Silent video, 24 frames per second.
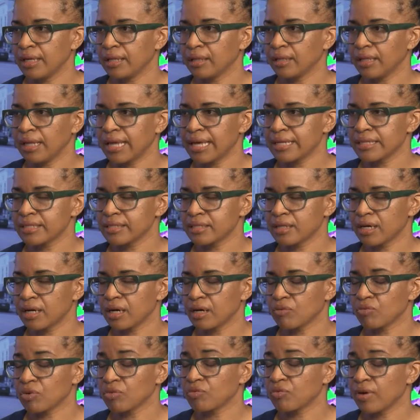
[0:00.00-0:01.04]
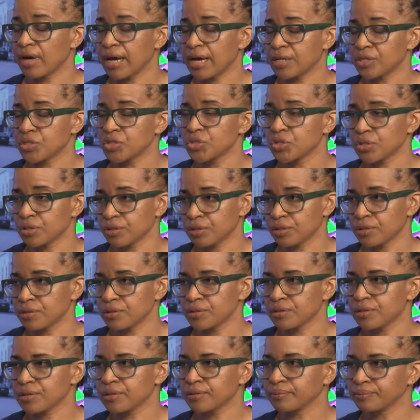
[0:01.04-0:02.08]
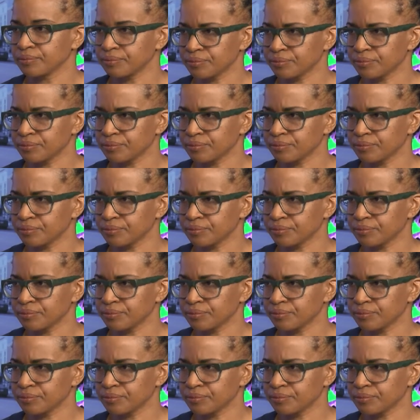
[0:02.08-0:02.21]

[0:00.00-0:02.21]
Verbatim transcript: less uh, refined sugars